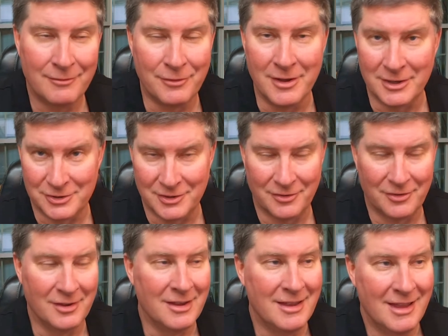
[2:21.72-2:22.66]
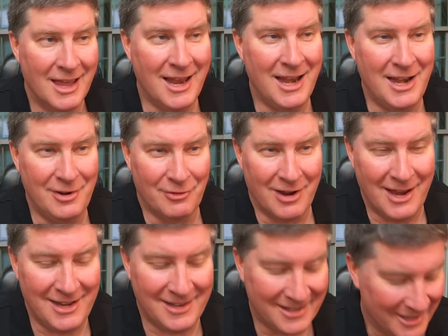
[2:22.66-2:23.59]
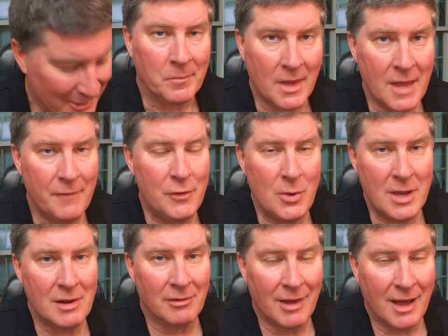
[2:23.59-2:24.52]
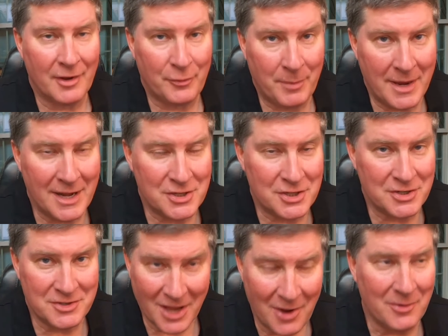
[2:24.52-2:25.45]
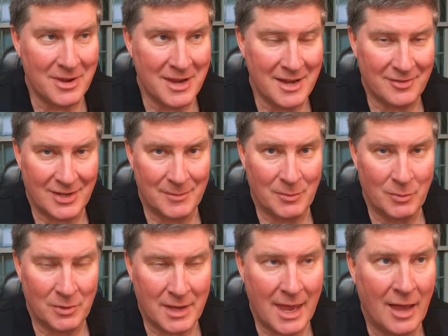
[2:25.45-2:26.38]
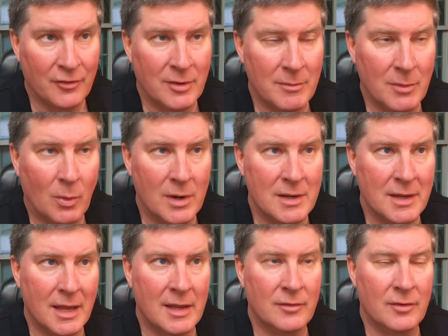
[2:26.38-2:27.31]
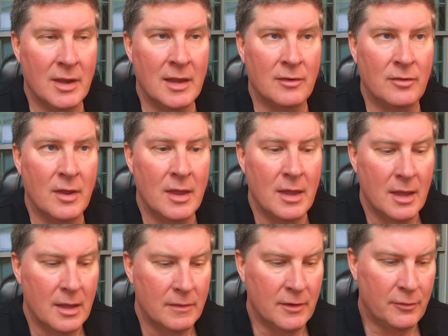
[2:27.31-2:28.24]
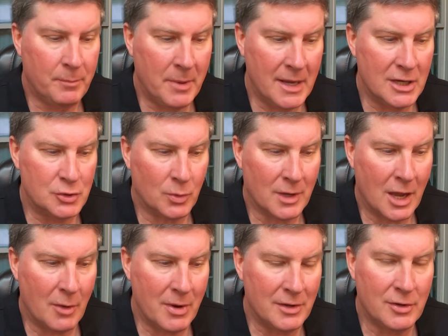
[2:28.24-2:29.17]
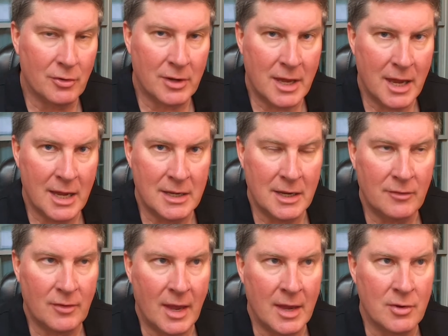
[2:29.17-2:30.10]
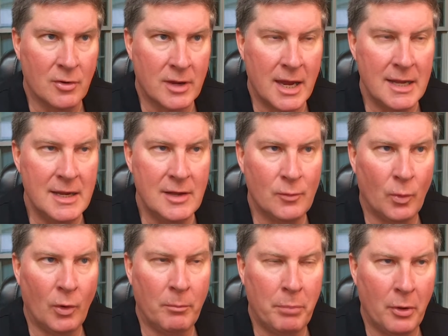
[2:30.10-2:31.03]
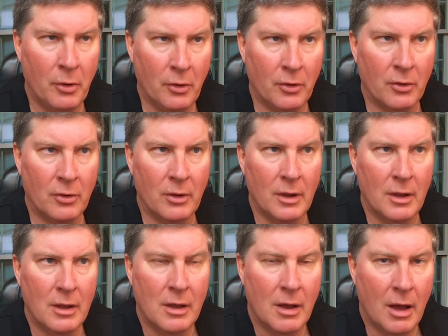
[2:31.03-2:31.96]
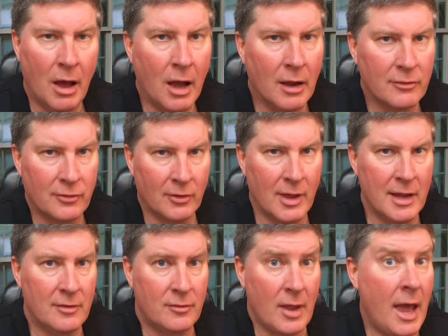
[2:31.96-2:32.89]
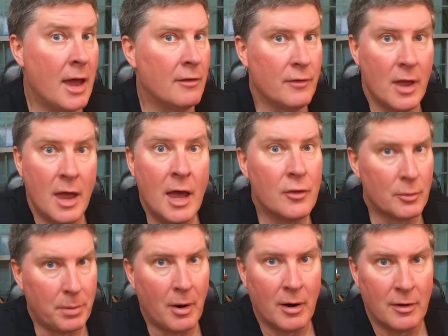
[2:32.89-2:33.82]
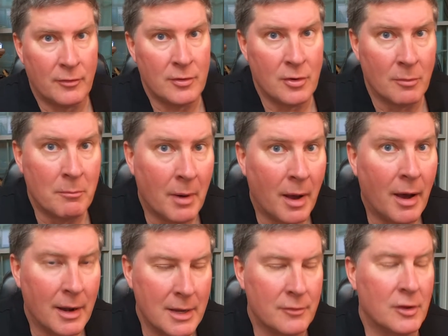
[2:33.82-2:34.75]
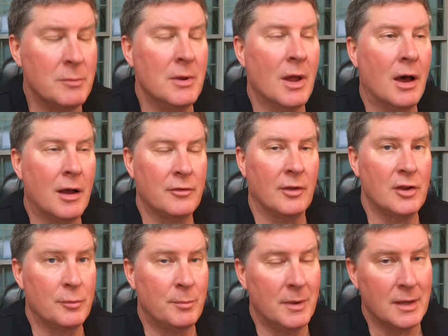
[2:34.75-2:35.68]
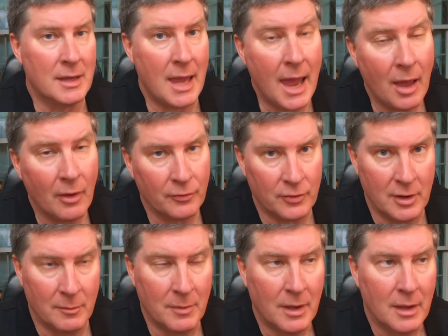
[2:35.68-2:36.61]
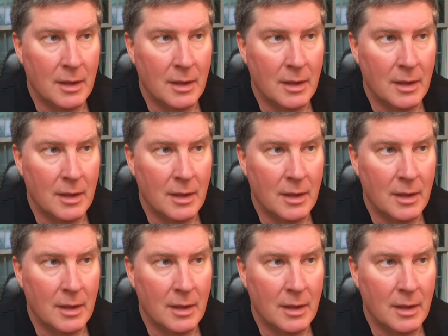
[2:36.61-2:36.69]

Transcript: functions. Right? If you eat a lot of spinach, you don't eat something with calcium, then what it does is the spinach will go into your kidneys and your kidneys will pull oxalates out of other parts of your body, excuse me, not oxalates, but calcium,